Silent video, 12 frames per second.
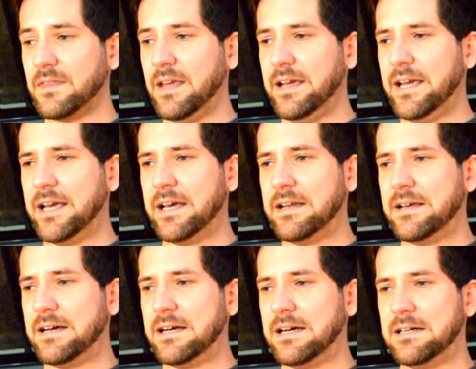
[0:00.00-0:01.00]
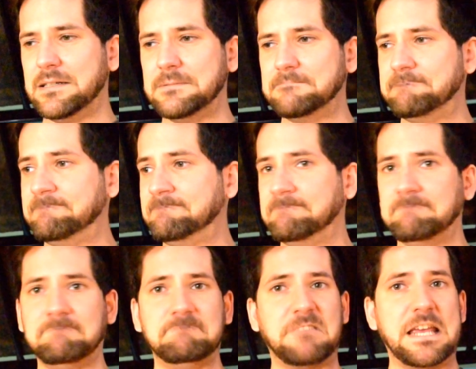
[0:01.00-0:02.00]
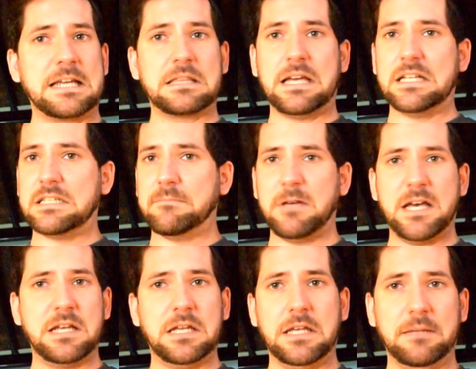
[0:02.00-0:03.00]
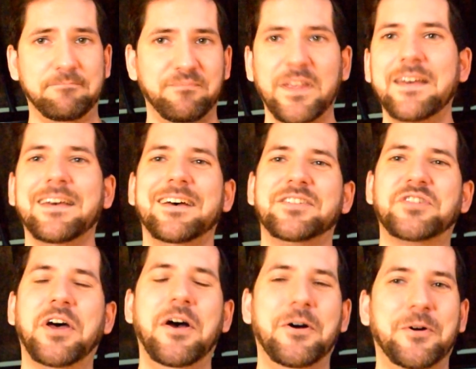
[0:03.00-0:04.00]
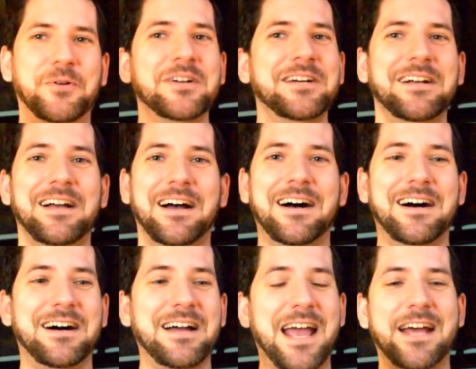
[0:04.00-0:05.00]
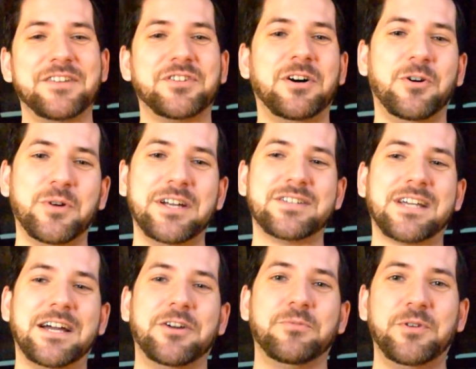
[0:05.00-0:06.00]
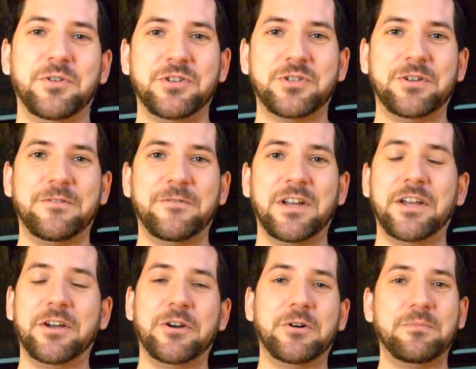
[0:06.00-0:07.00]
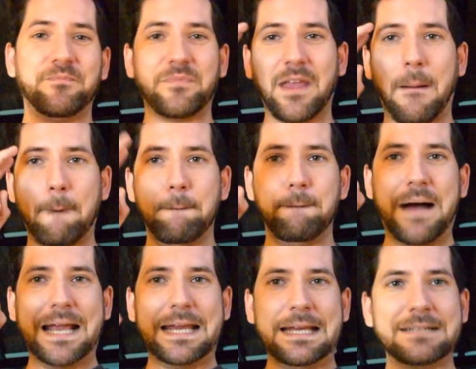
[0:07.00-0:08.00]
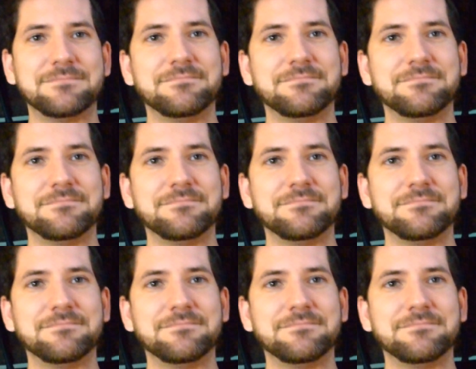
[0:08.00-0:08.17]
And I think that's about it. So, as always, I hope you enjoyed the video. Bye!